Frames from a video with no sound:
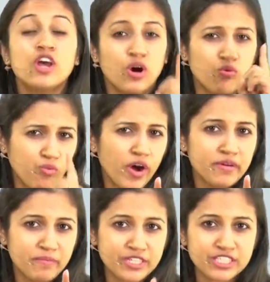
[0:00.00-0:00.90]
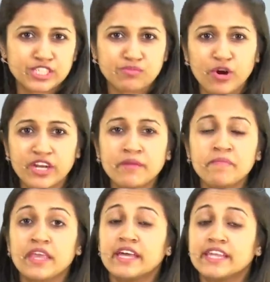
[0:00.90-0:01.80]
of one person's body,
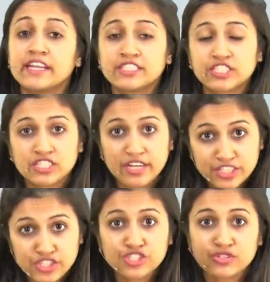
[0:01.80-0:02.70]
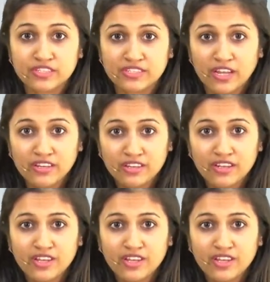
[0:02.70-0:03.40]
then it will stretch to the sun,